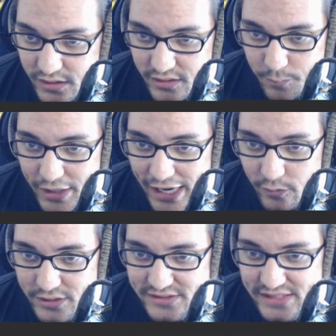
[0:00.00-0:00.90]
The POW
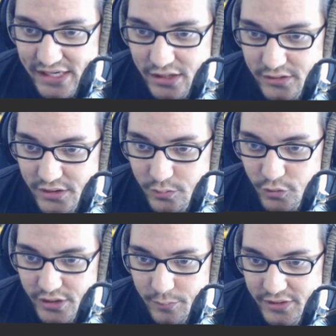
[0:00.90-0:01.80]
ones get a little
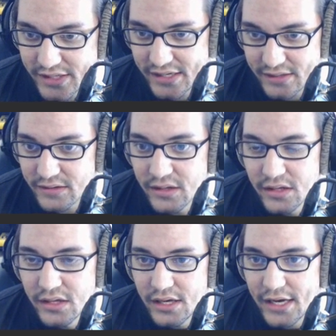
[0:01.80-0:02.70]
more complicated.
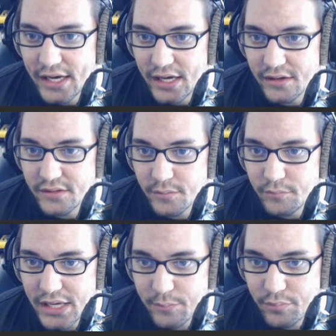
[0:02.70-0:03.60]
The
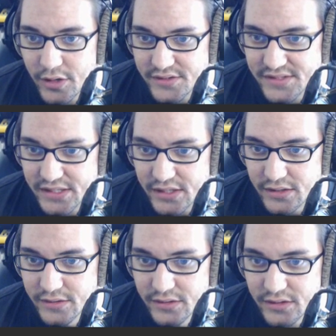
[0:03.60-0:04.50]
main parts here,
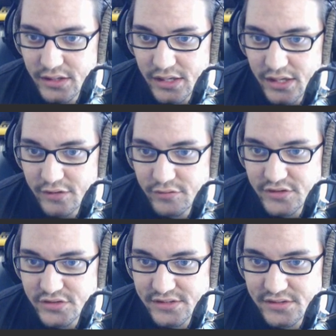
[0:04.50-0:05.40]
if we
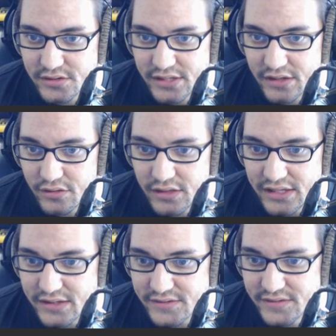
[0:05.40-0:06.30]
just look at
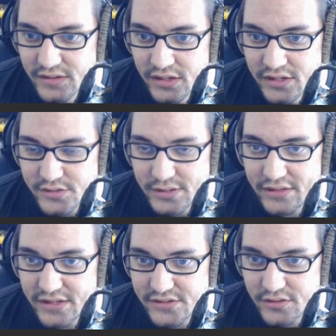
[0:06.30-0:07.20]
these, so
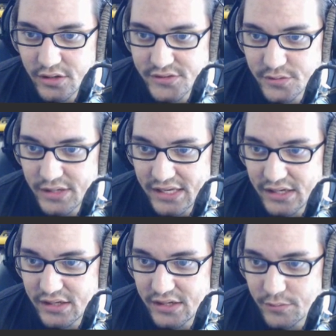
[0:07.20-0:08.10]
again, these are also
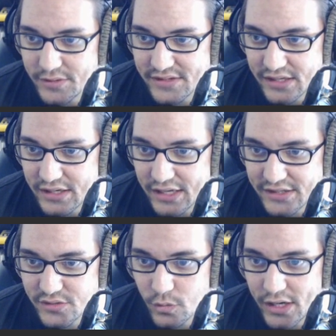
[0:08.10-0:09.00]
naked, and here we take in
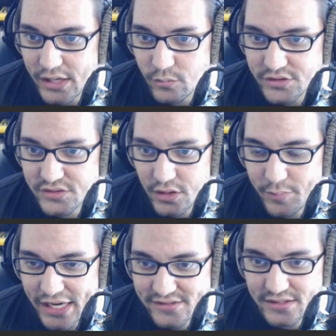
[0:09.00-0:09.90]
X and Y, which are
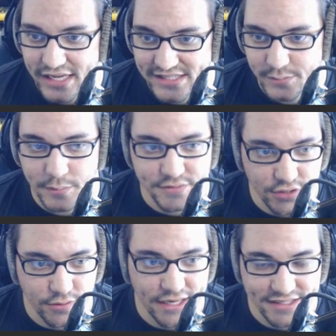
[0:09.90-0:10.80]
passed in
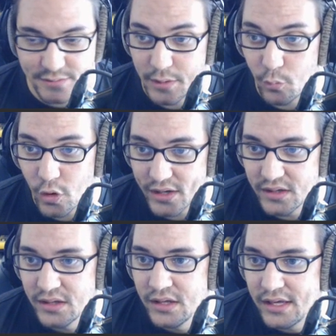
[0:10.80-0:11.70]
XMM0 and XMM1.
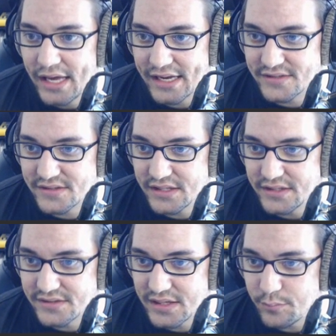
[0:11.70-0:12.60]
X
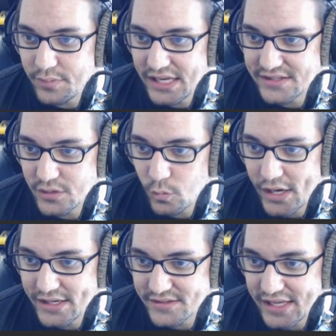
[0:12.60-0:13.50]
is the base and
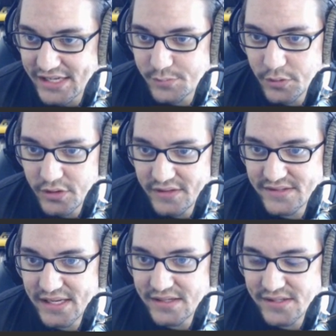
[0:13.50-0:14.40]
Y is the exponent in this
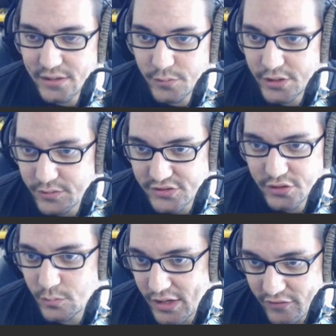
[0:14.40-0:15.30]
case, and then we're going to
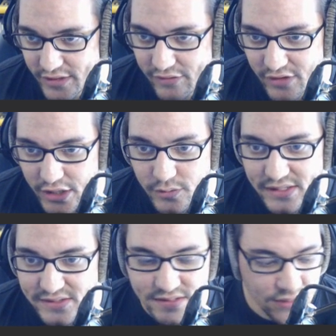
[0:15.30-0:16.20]
return whatever that value
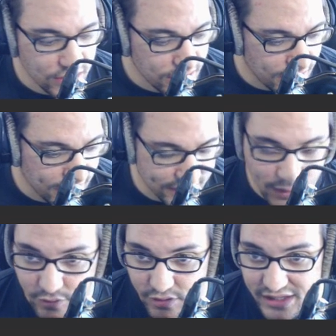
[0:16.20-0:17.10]
is. A
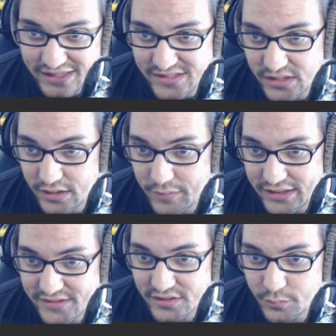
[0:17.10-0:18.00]
couple things here that make
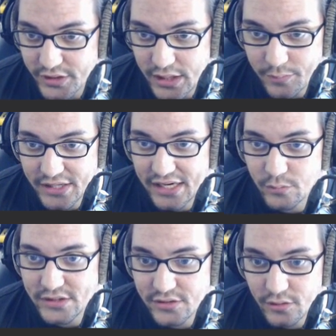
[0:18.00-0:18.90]
this a little more complicated.
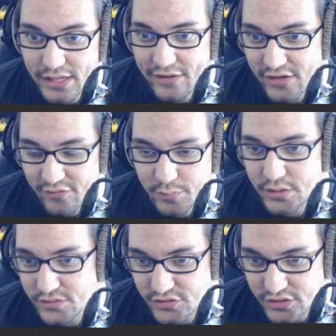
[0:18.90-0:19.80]
We don't have FPU
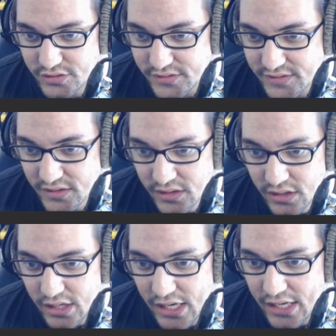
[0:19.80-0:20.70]
instructions
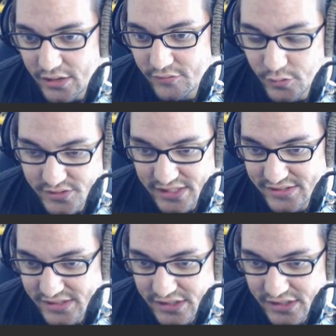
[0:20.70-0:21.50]
and, of course, SC